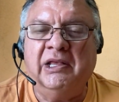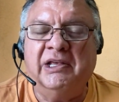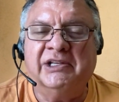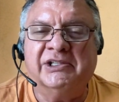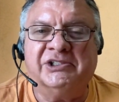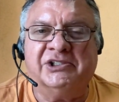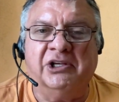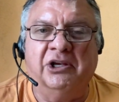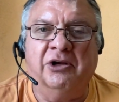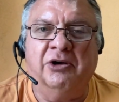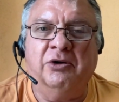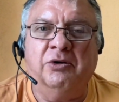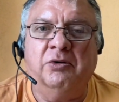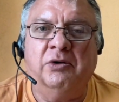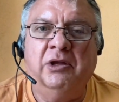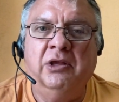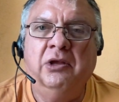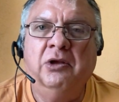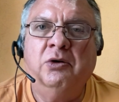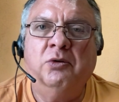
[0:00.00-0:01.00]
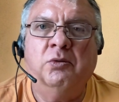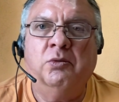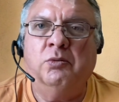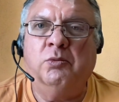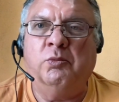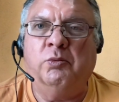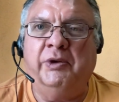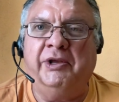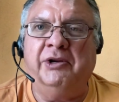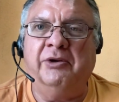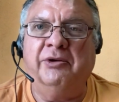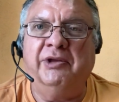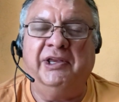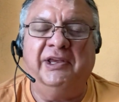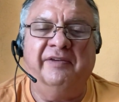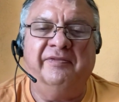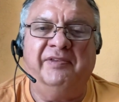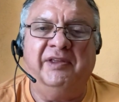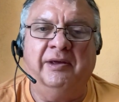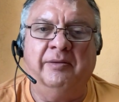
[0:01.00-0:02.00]
So we don't
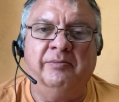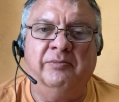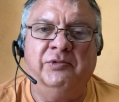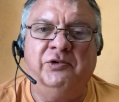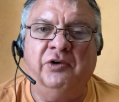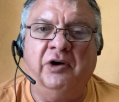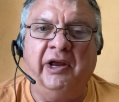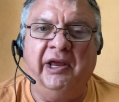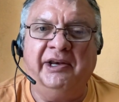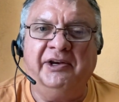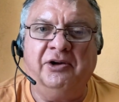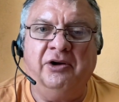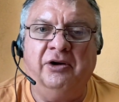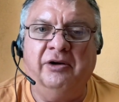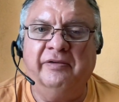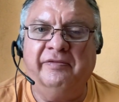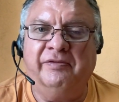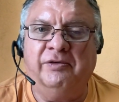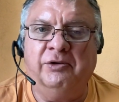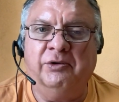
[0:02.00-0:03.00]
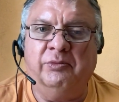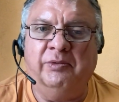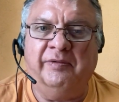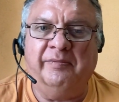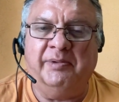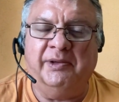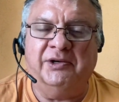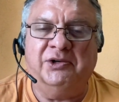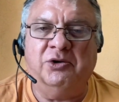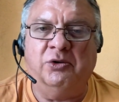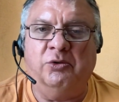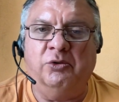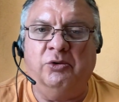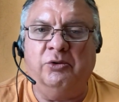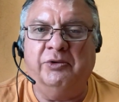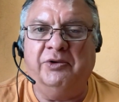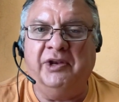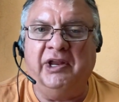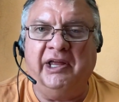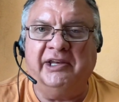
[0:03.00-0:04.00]
give them dry dog food. We've been
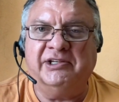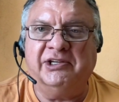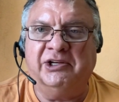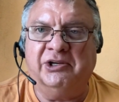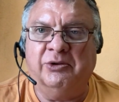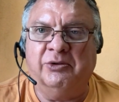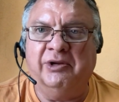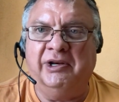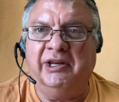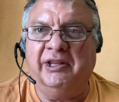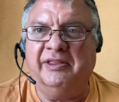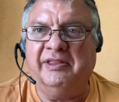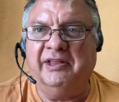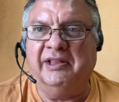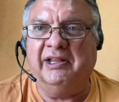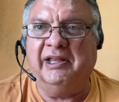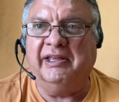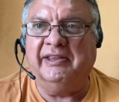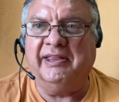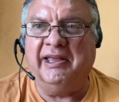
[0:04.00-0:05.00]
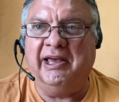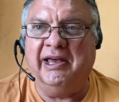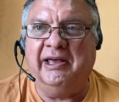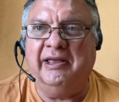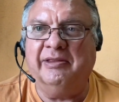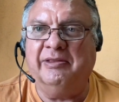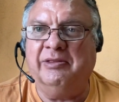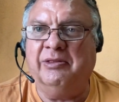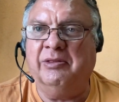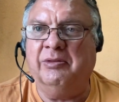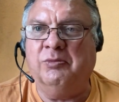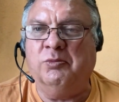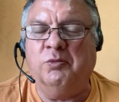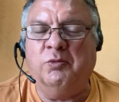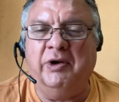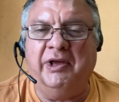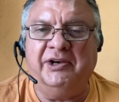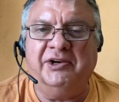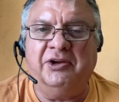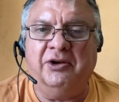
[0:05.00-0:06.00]
told not to do anything like that.
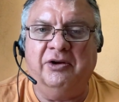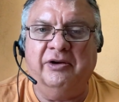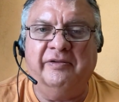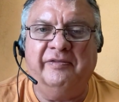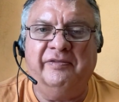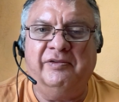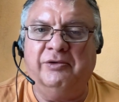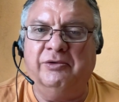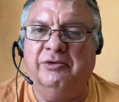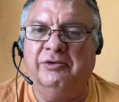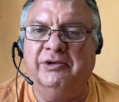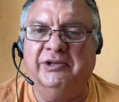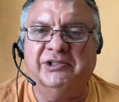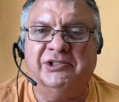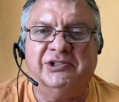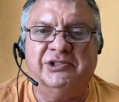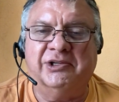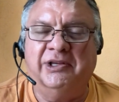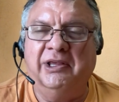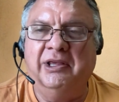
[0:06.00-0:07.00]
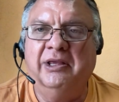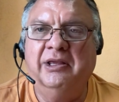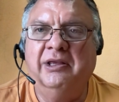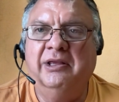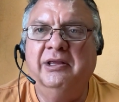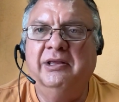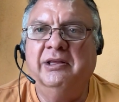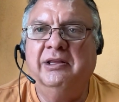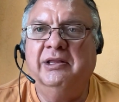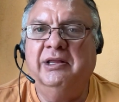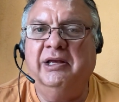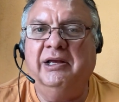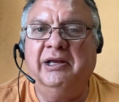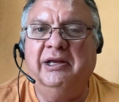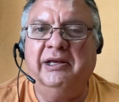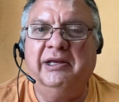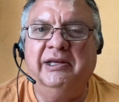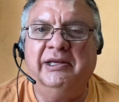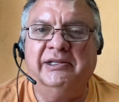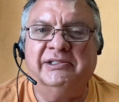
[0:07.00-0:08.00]
Wet dog food is
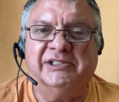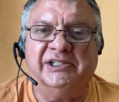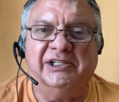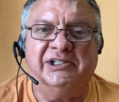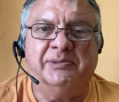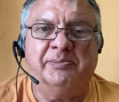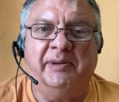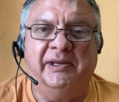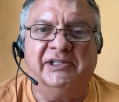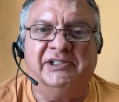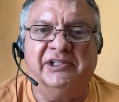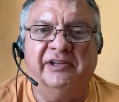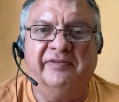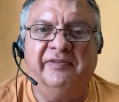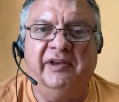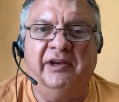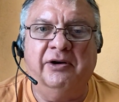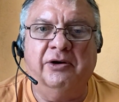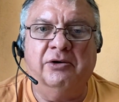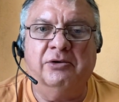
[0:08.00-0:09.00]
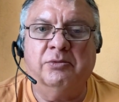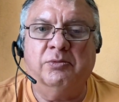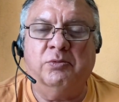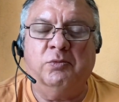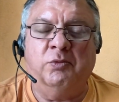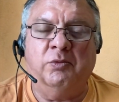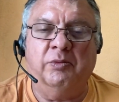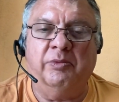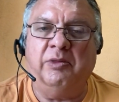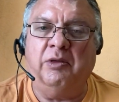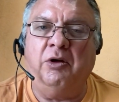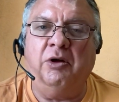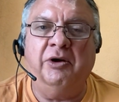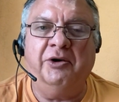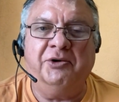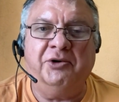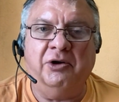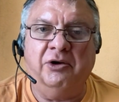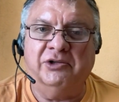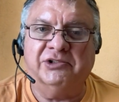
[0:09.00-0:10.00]
expensive here.
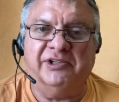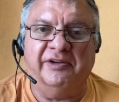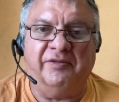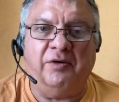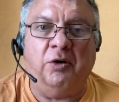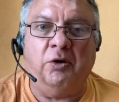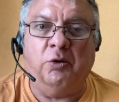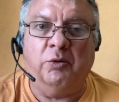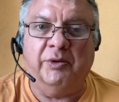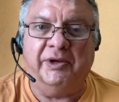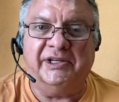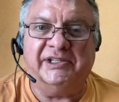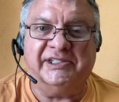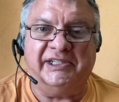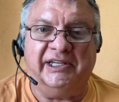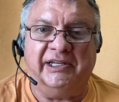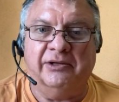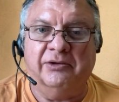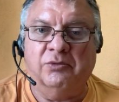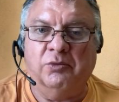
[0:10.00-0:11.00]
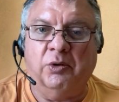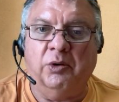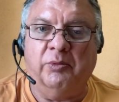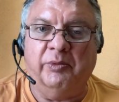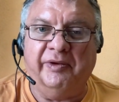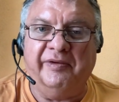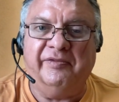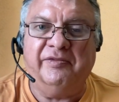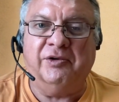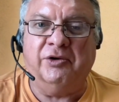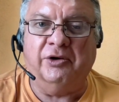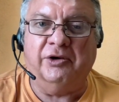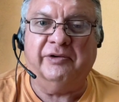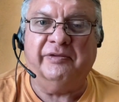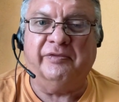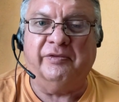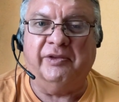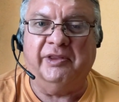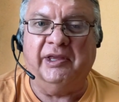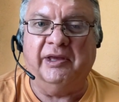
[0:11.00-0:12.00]
Our dogs have always eaten what we've cooked
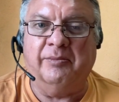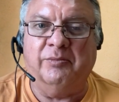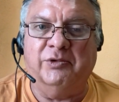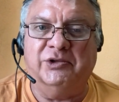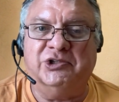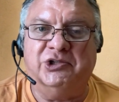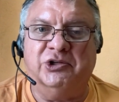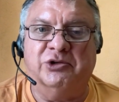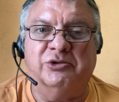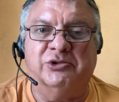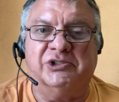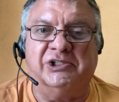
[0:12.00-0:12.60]
for them, which